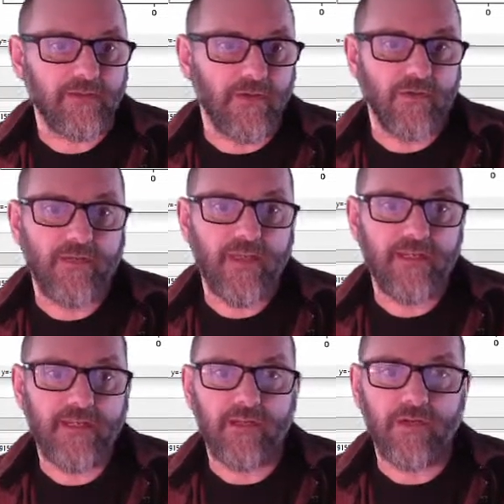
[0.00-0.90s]
So
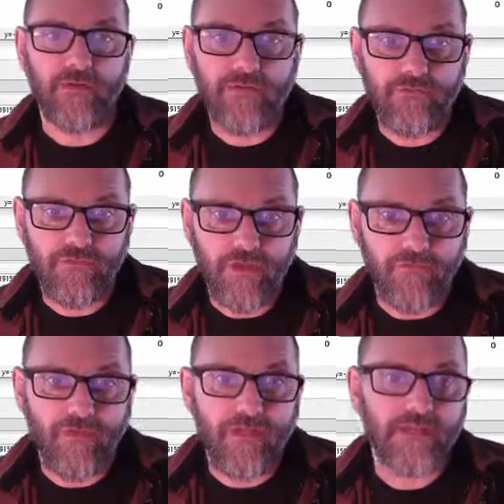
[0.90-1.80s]
then it goes through
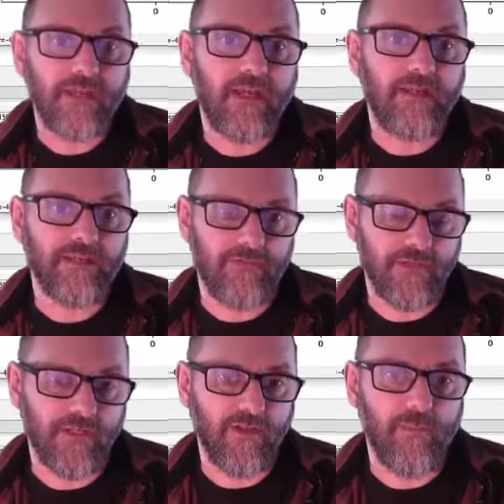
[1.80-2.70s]
and reassigns
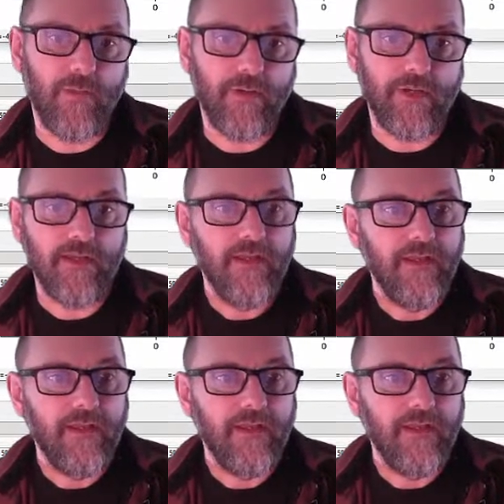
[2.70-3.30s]
every single point